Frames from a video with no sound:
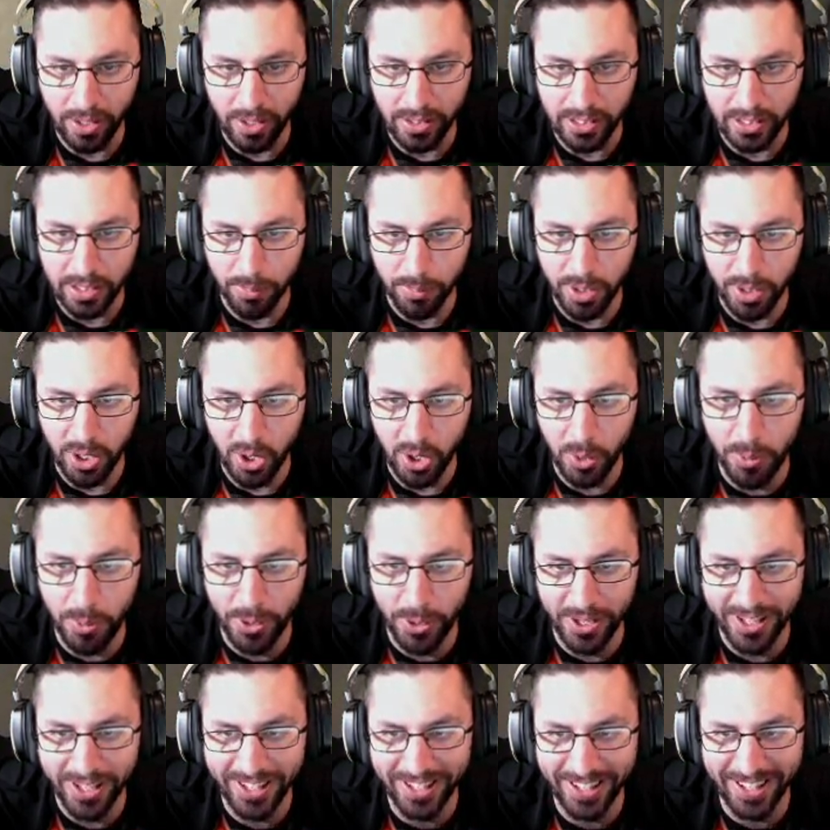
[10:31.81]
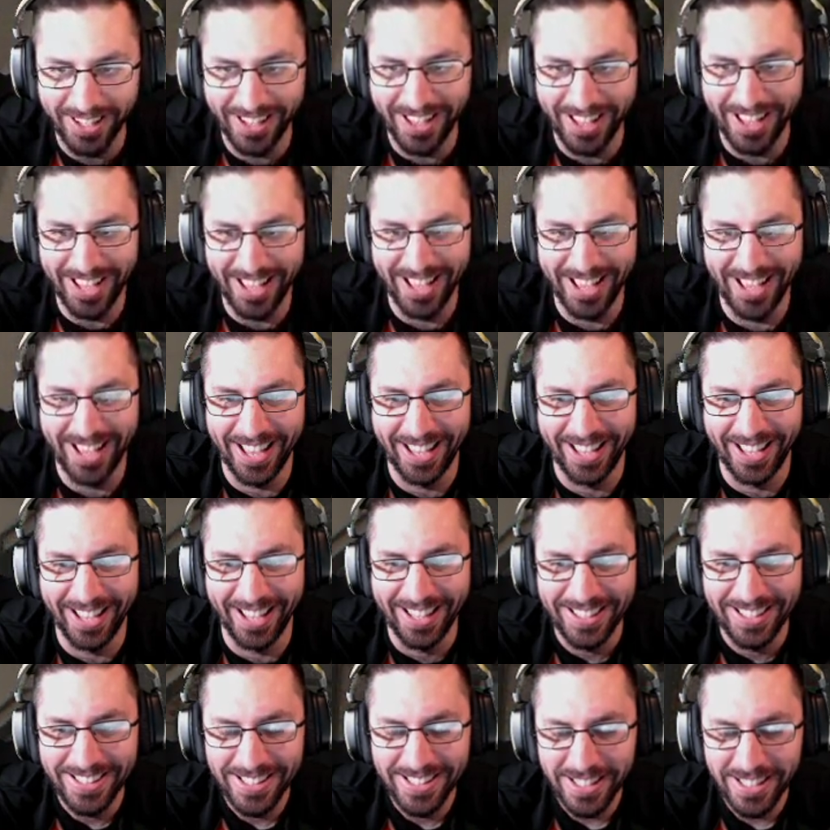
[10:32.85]
Like I'm gonna open,
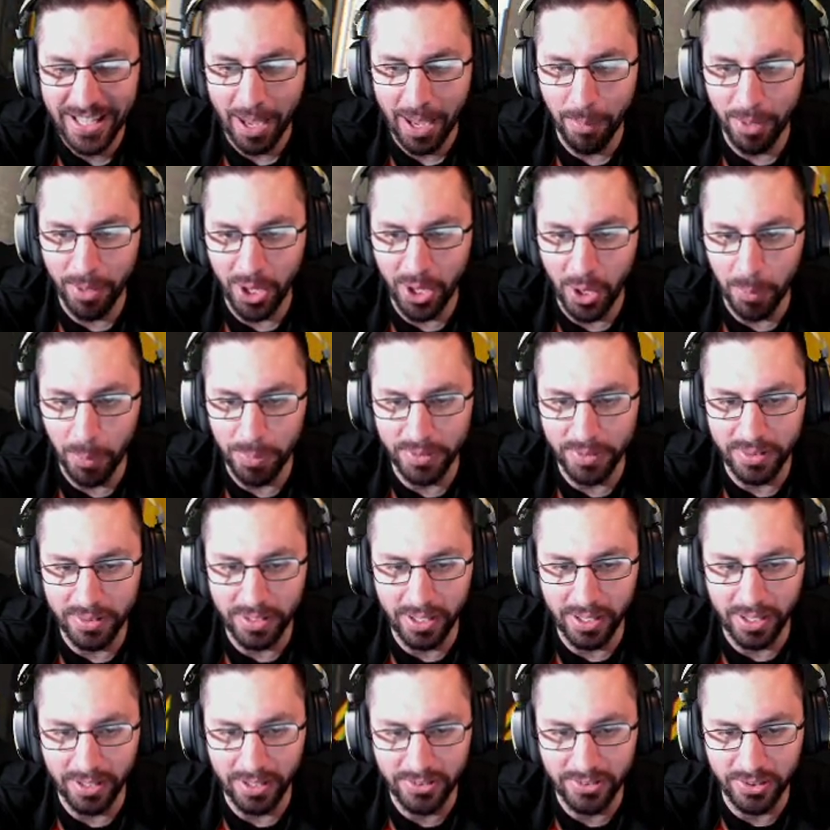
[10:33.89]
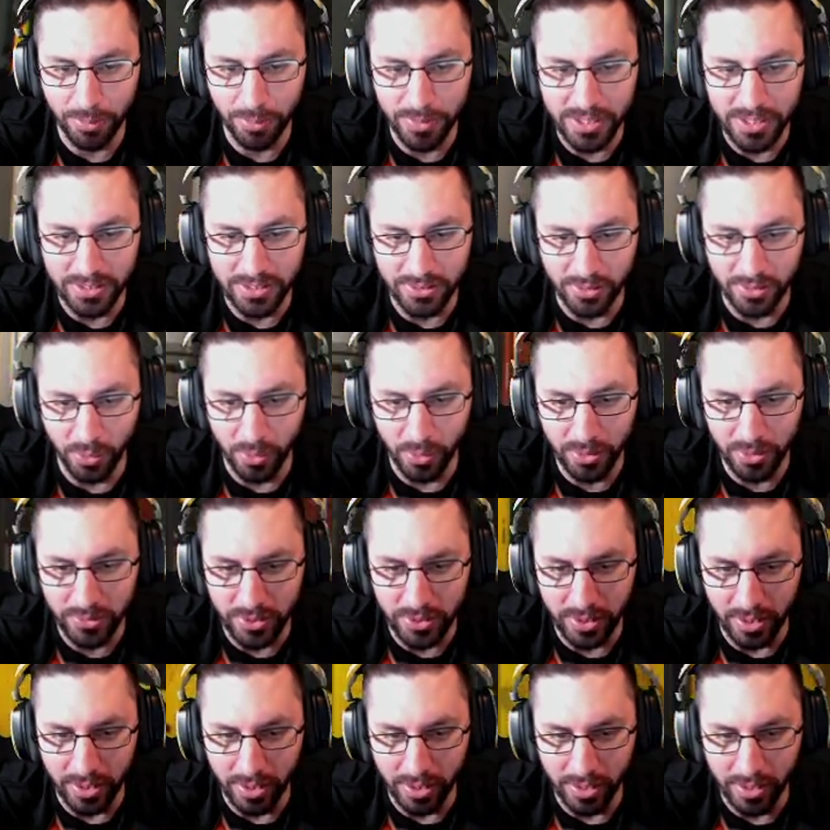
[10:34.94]
I'm gonna open some of these doors
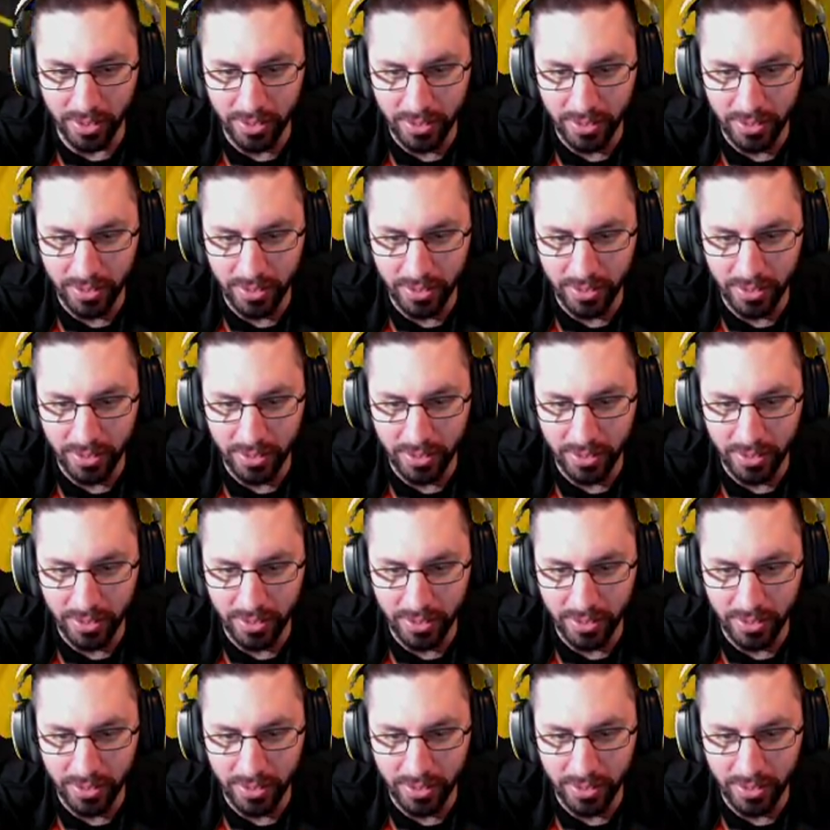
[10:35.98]
here,